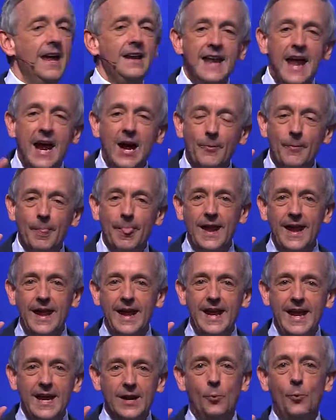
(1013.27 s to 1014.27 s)
Now,
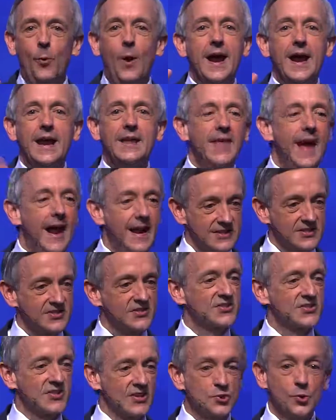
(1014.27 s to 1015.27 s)
in a way, that is
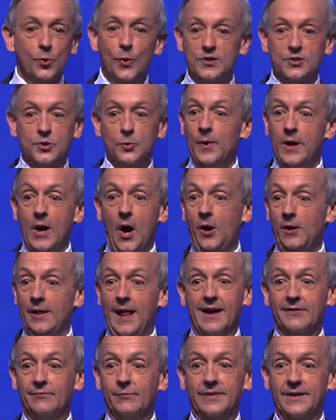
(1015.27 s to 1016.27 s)
the situation we all
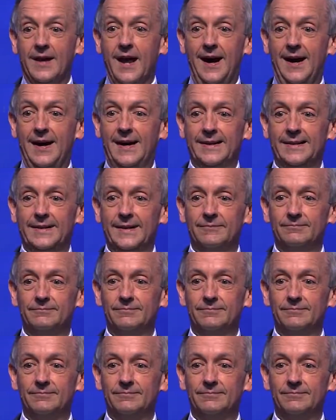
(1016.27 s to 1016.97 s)
have with God.